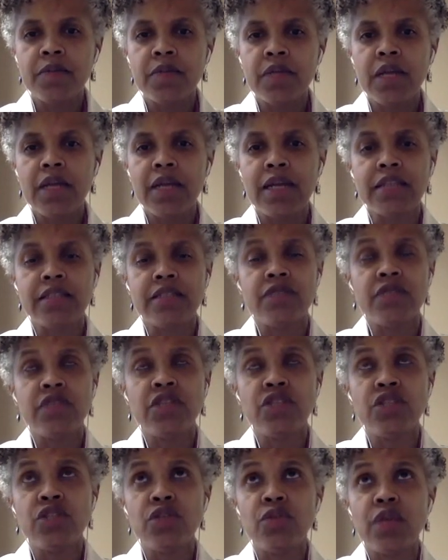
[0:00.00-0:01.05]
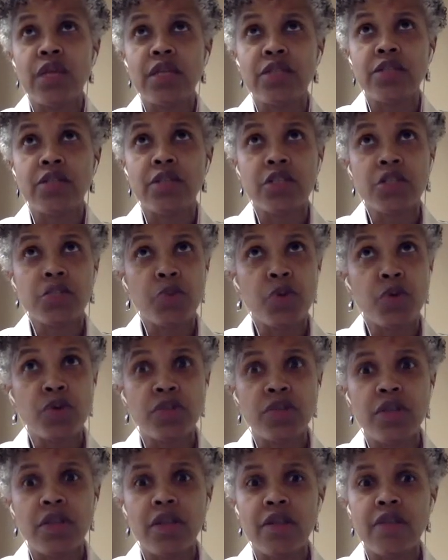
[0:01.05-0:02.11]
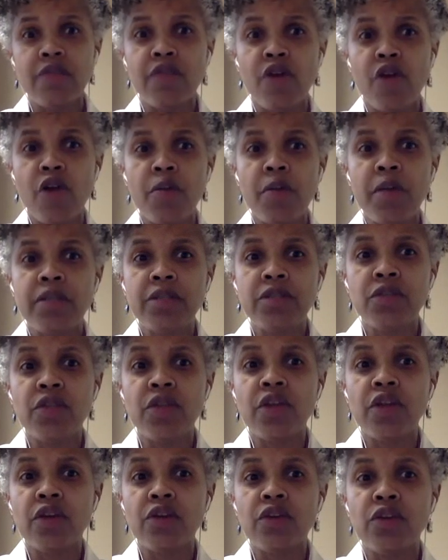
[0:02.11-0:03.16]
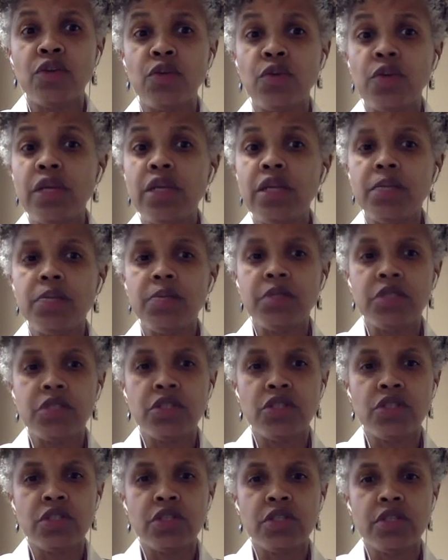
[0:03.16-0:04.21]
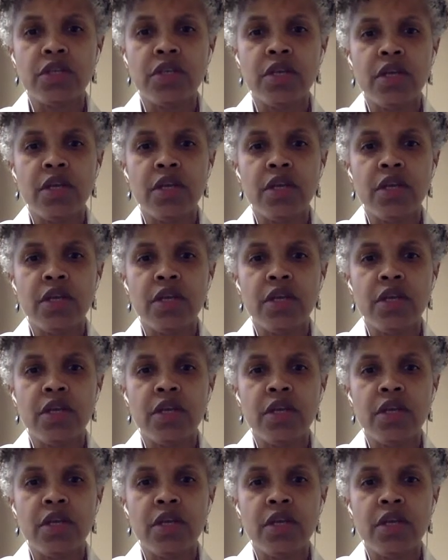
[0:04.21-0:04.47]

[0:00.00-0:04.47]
connective tissue that's exposed to the environment, so they are uniquely positioned